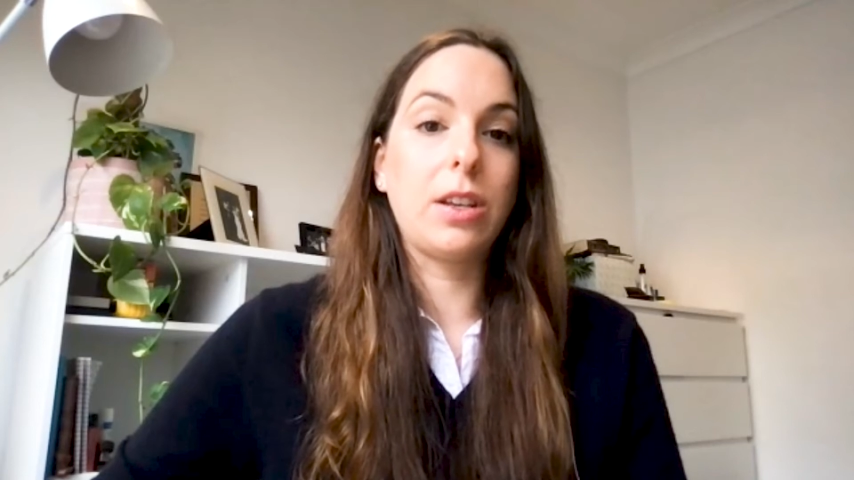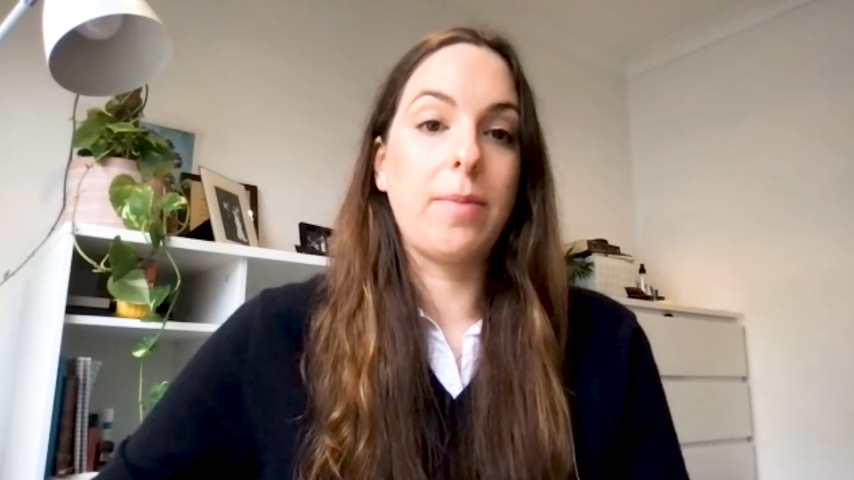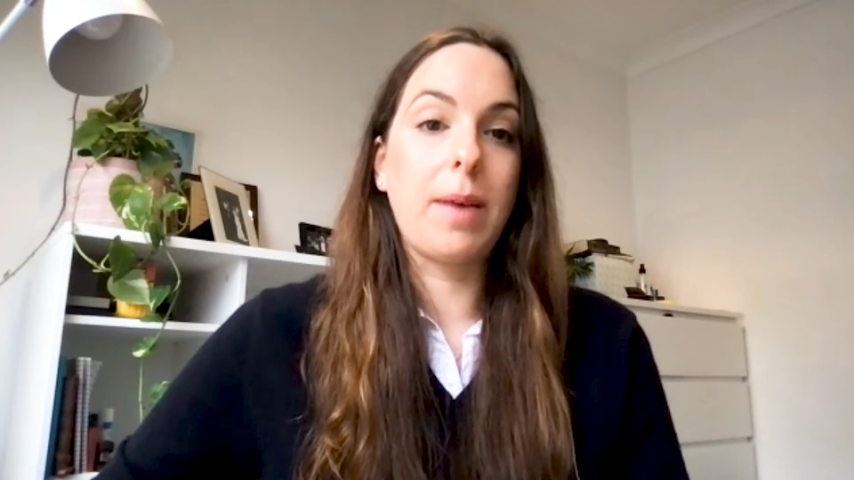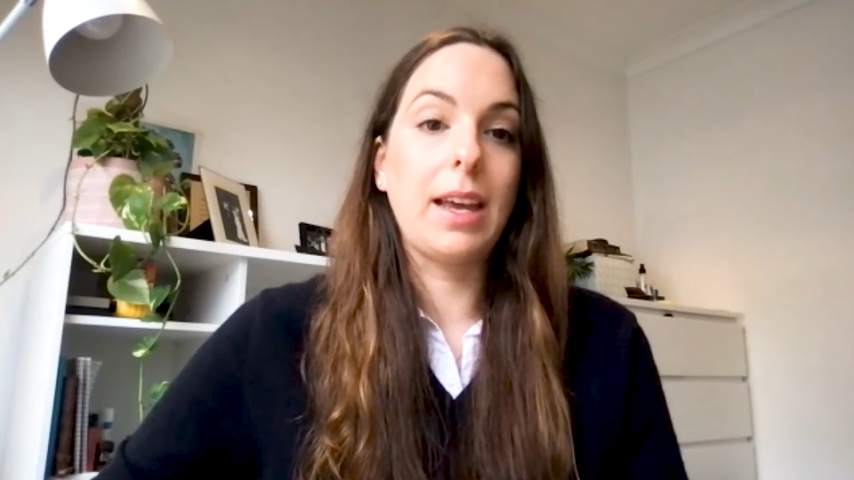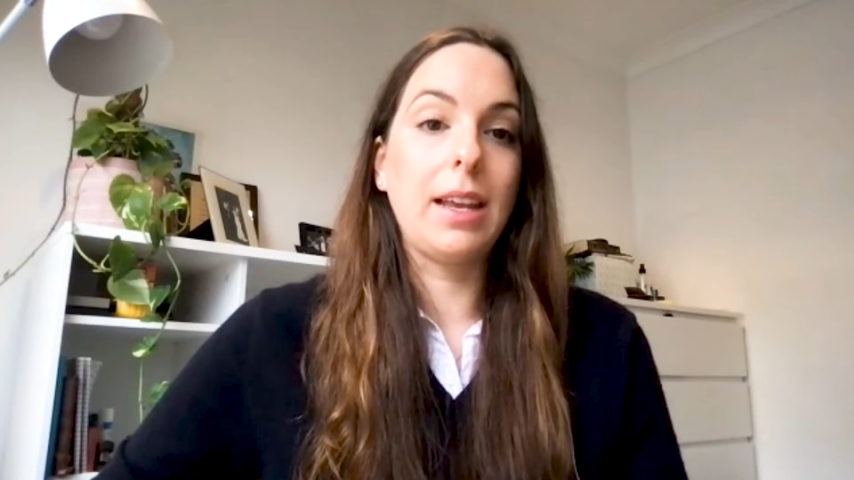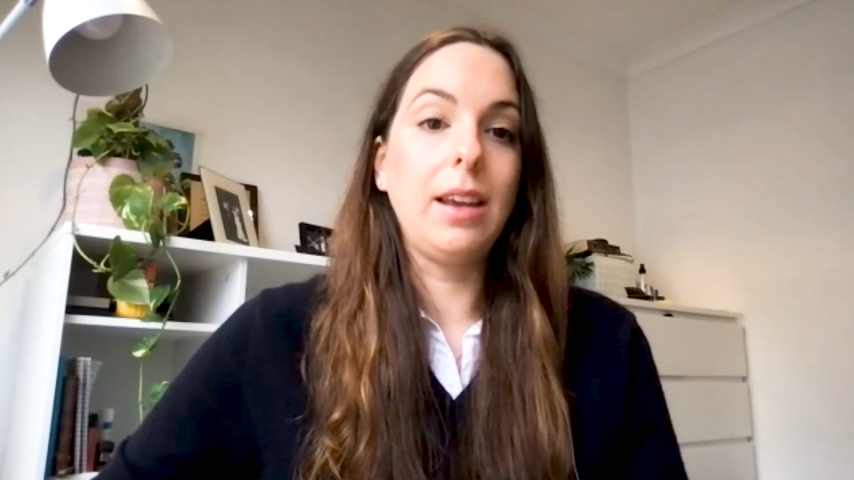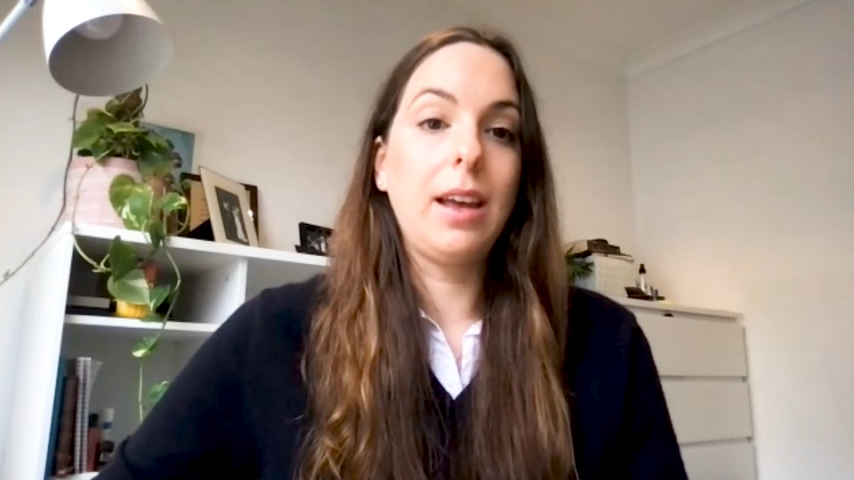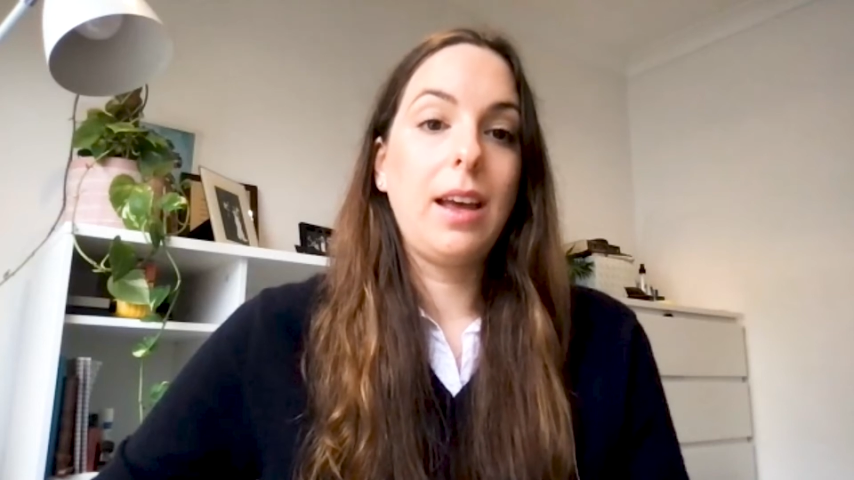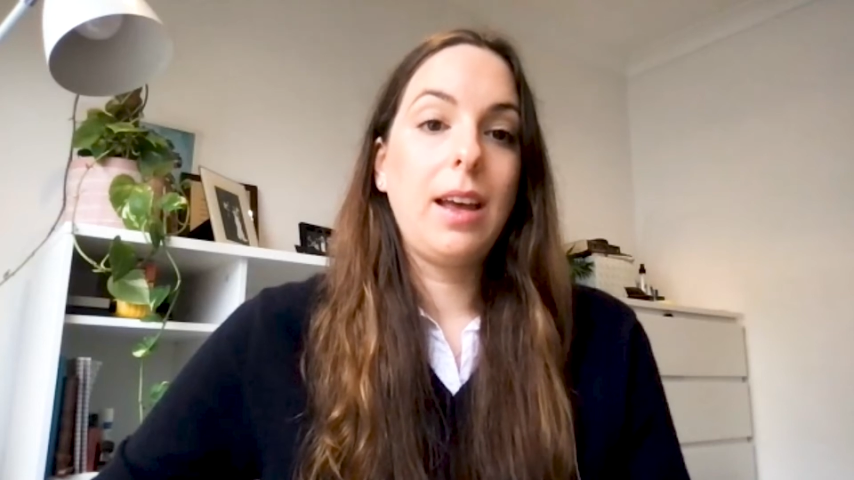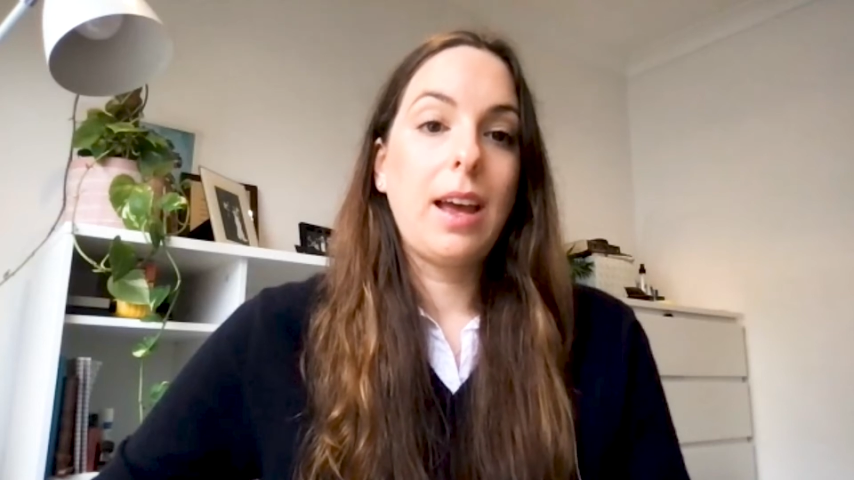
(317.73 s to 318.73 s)
of pain.
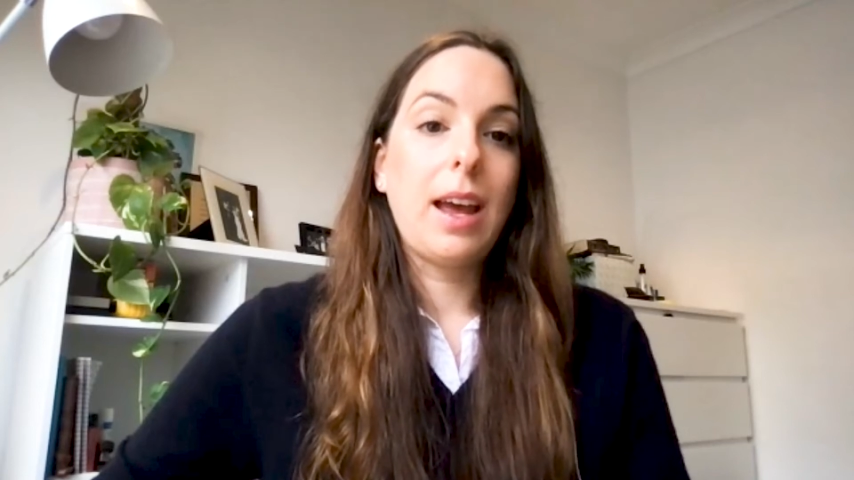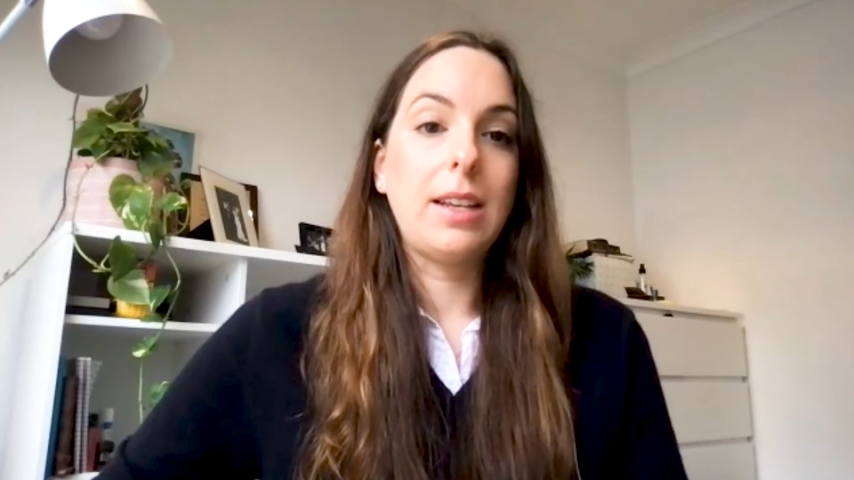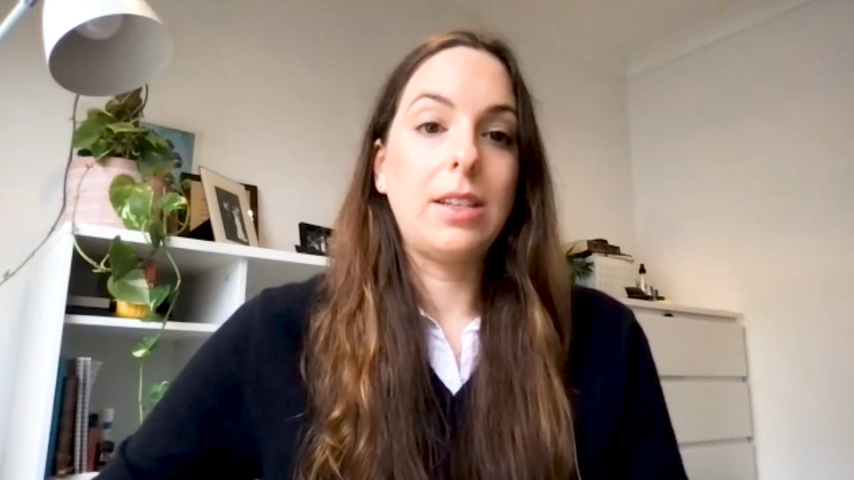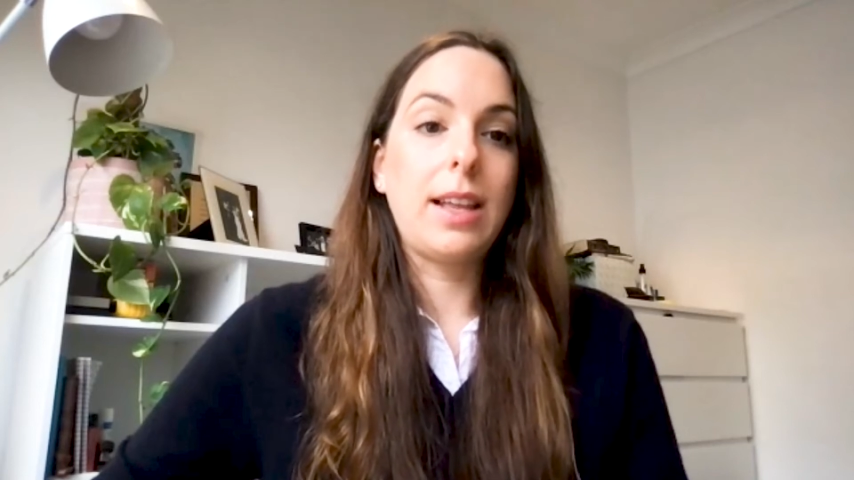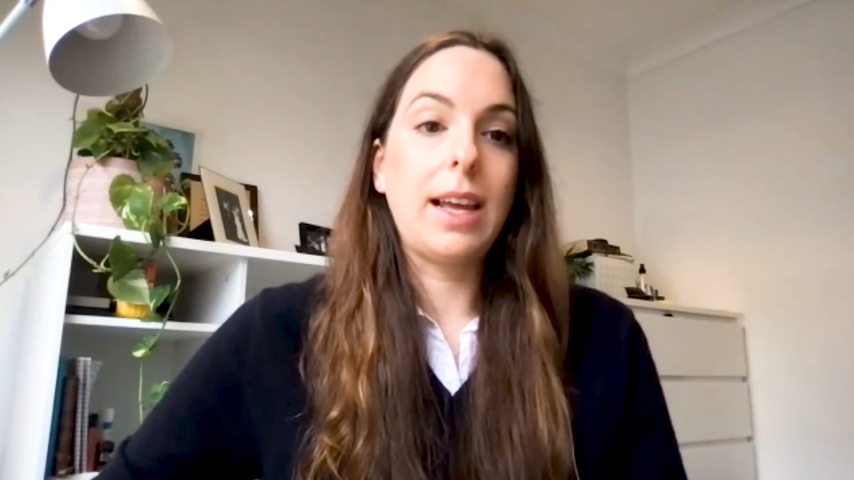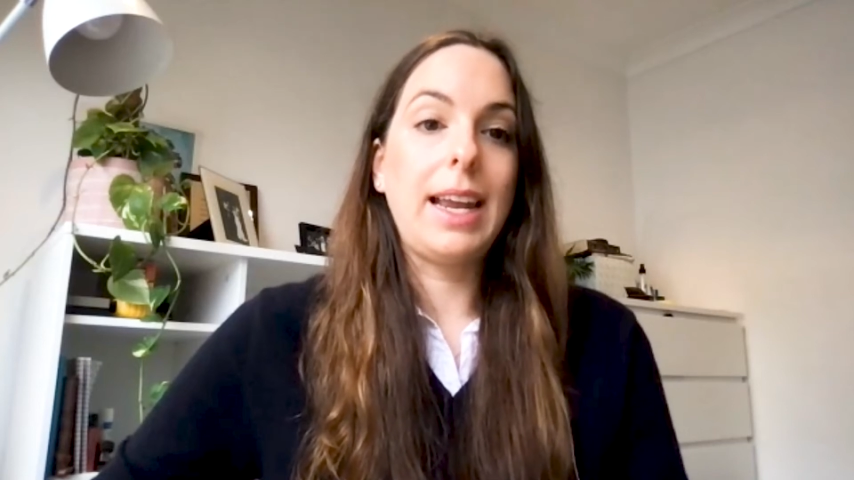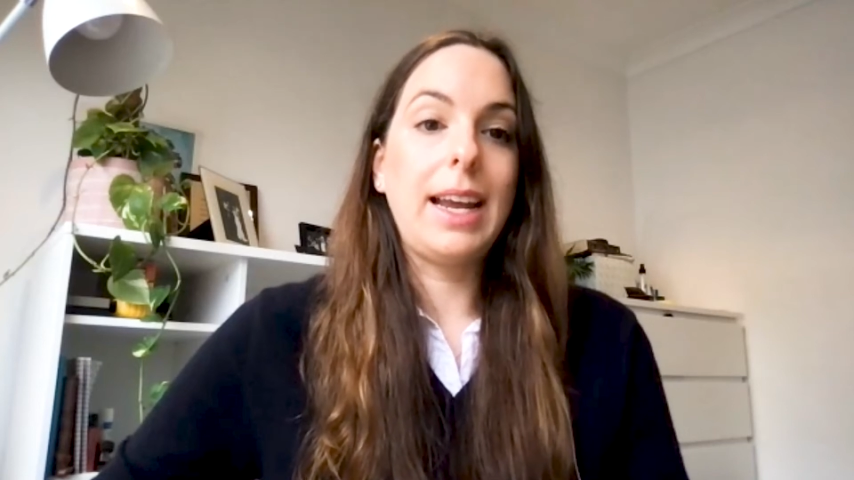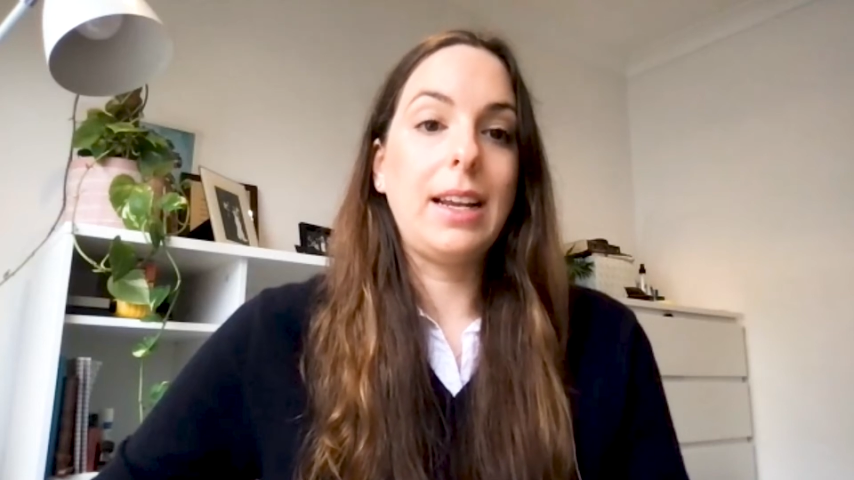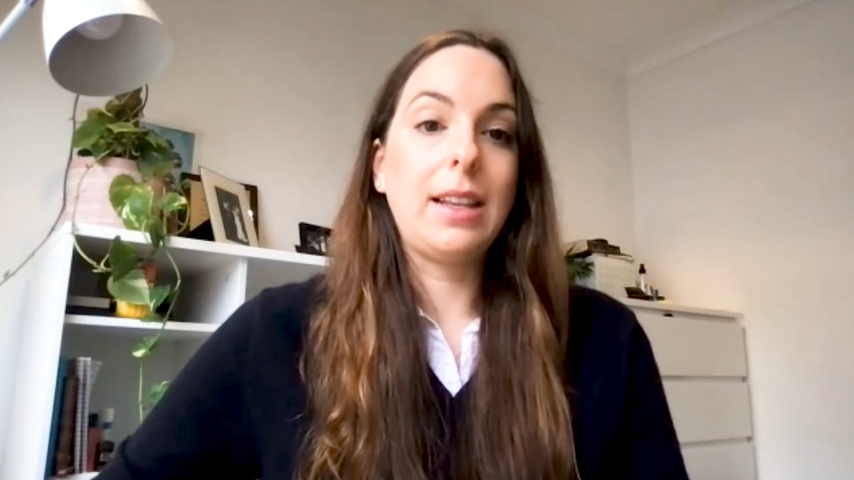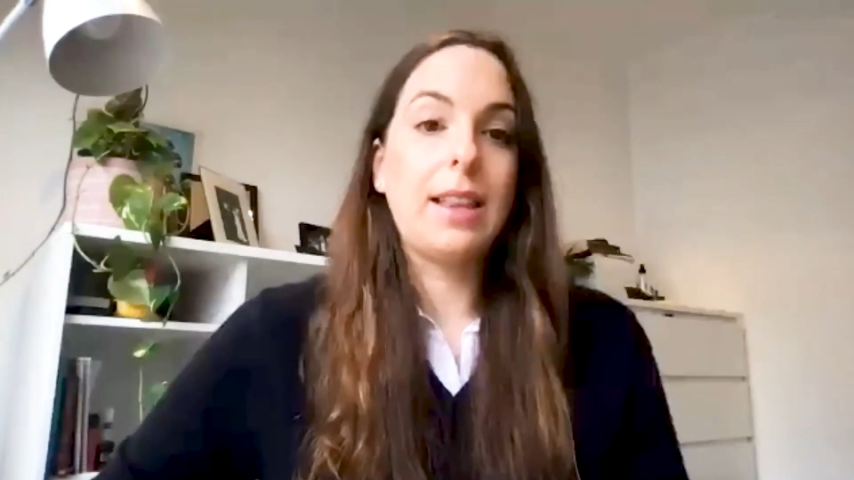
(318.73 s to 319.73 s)
And so
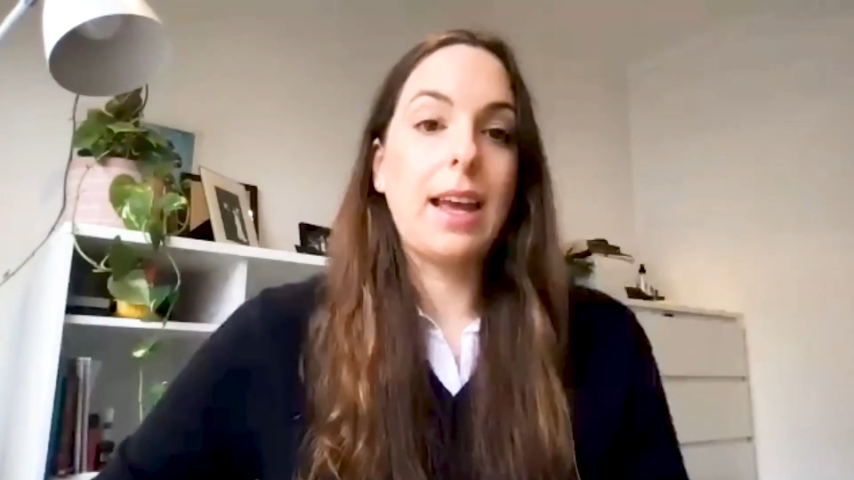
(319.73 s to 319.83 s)
they